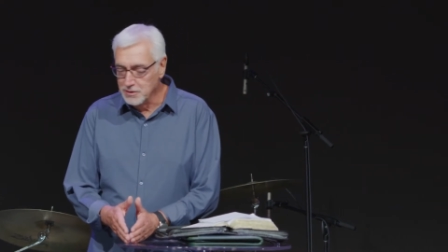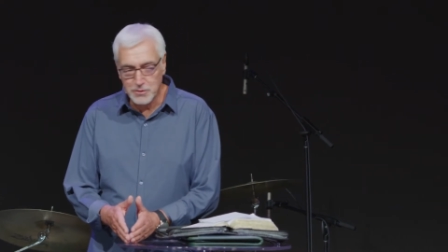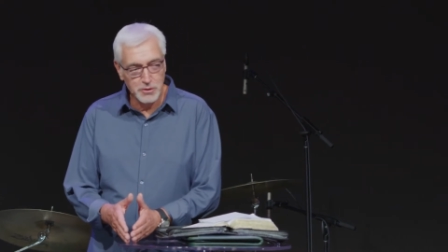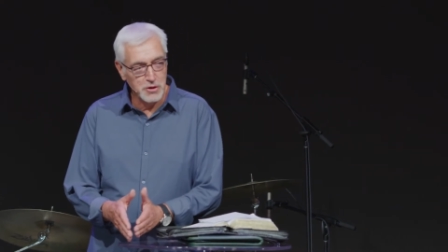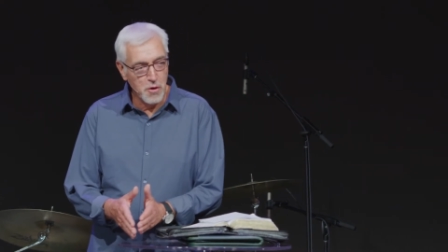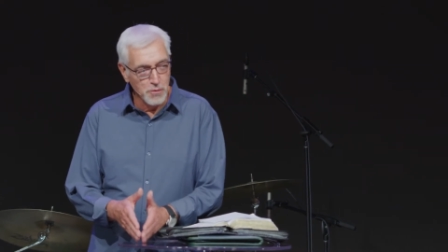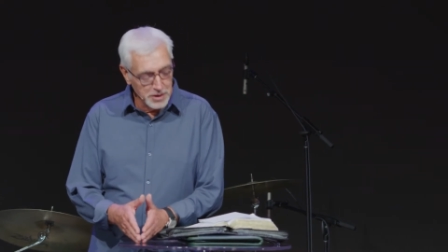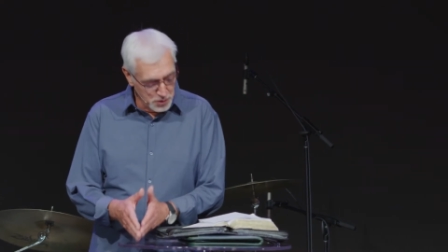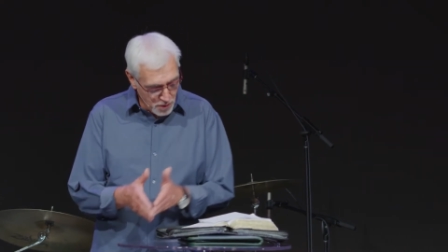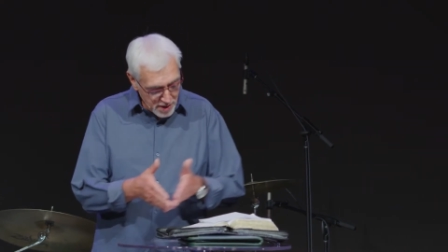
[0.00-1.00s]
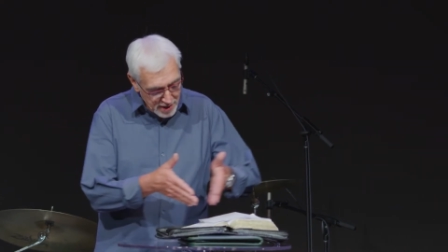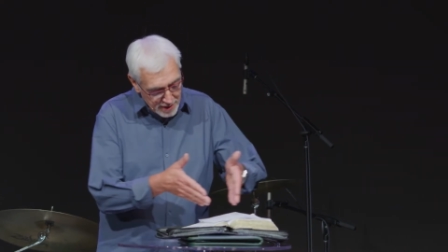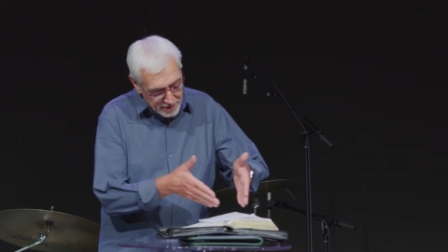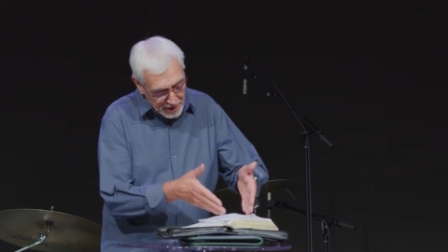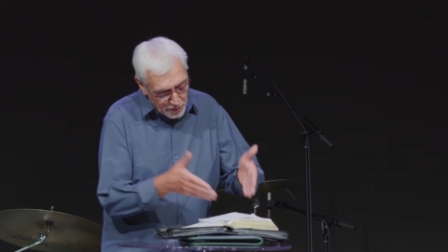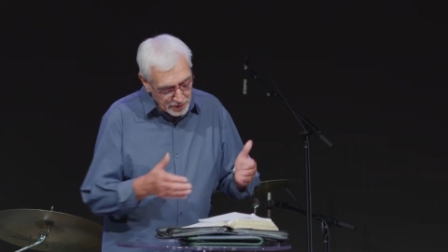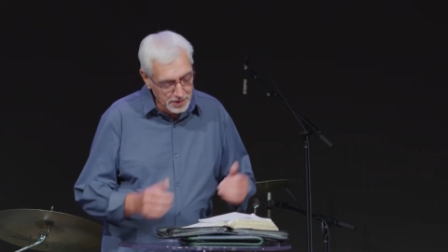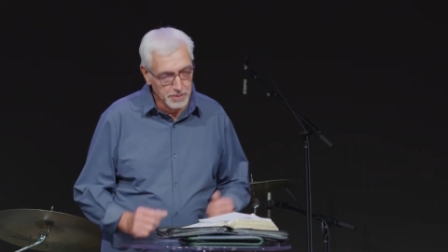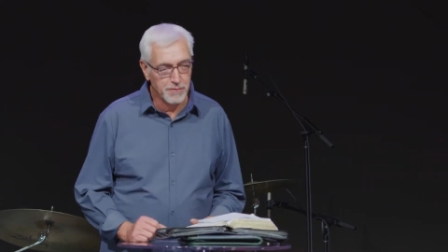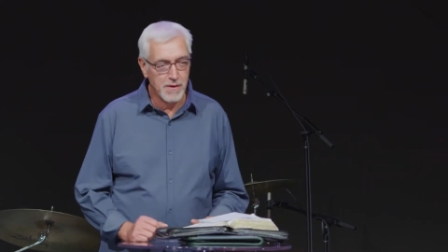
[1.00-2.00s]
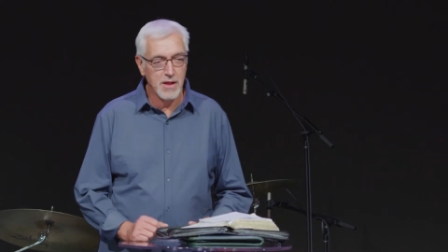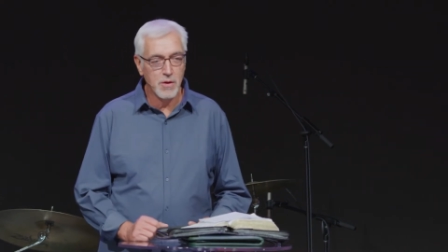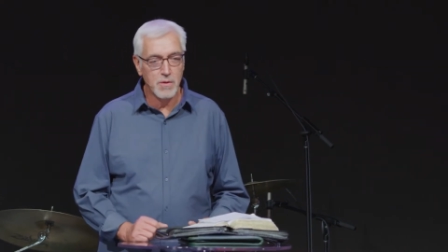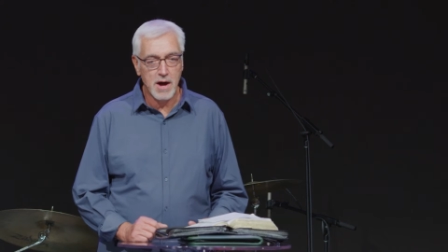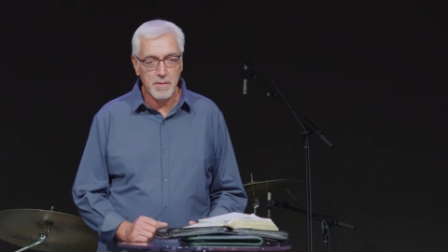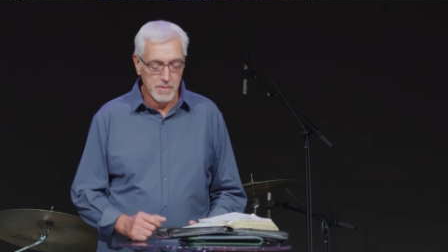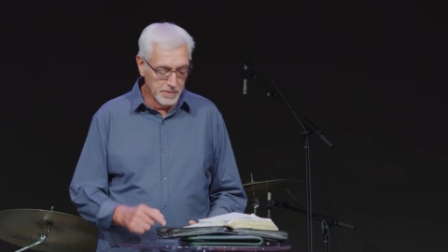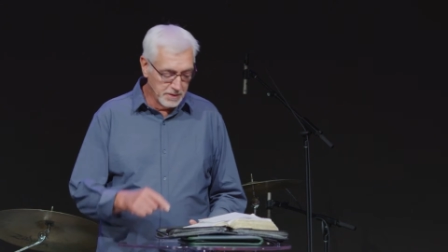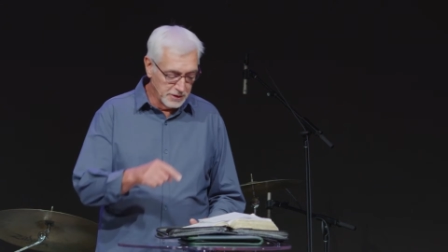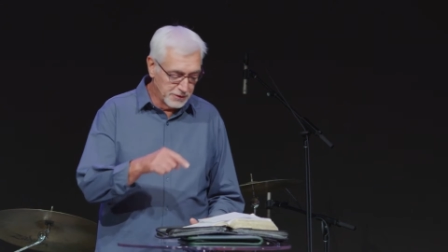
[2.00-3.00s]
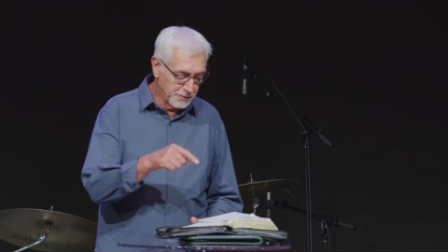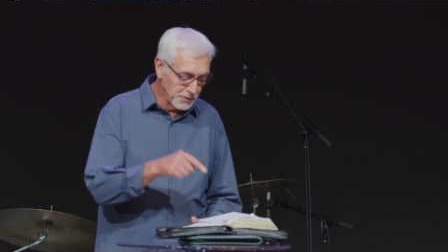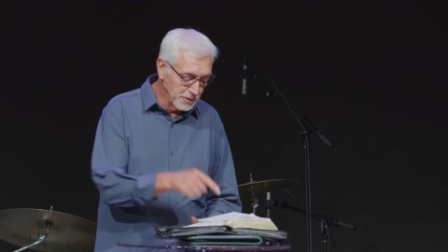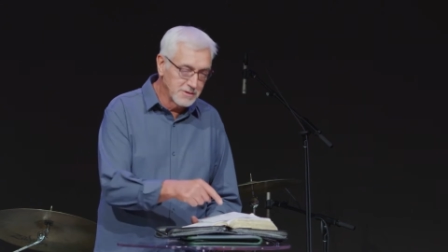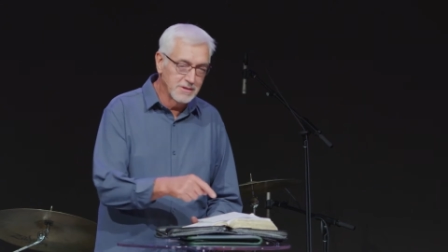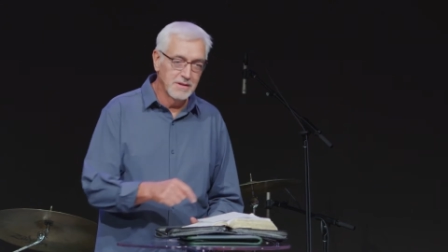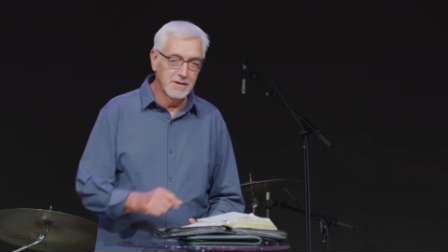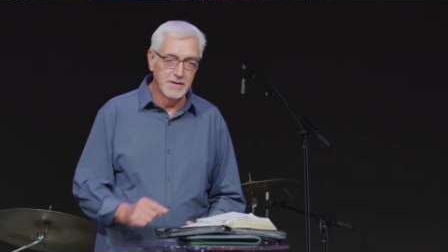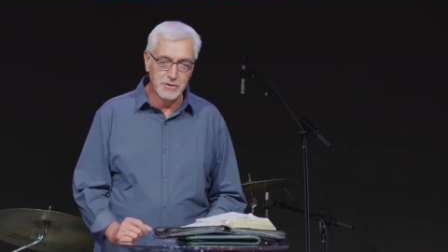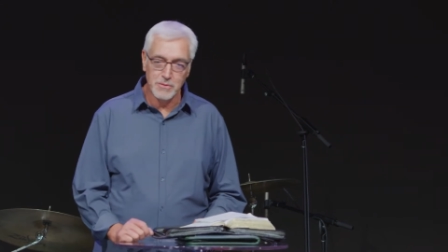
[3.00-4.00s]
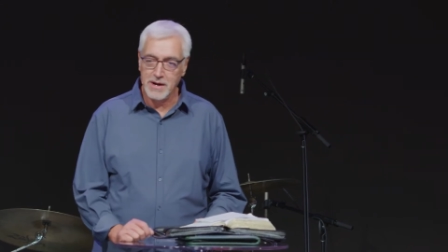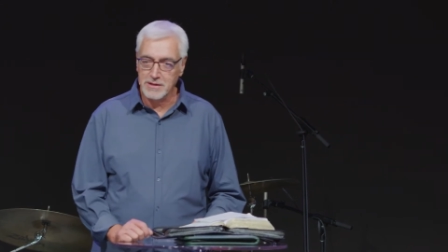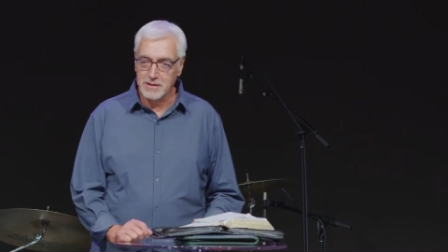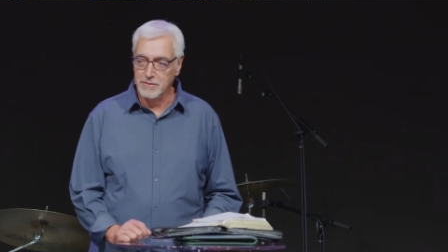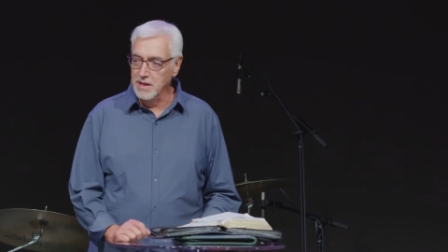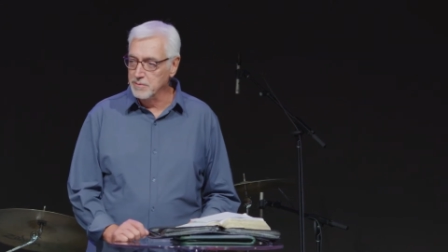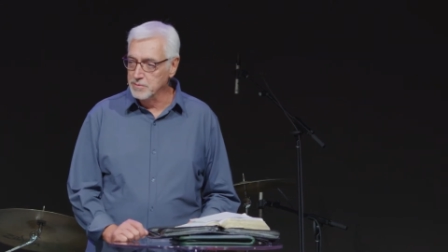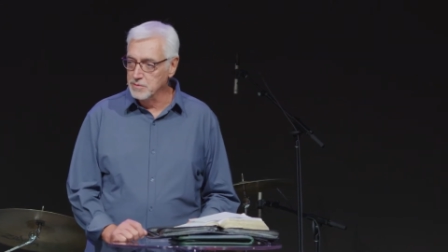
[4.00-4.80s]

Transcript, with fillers: So the only way that we can follow up this first directive that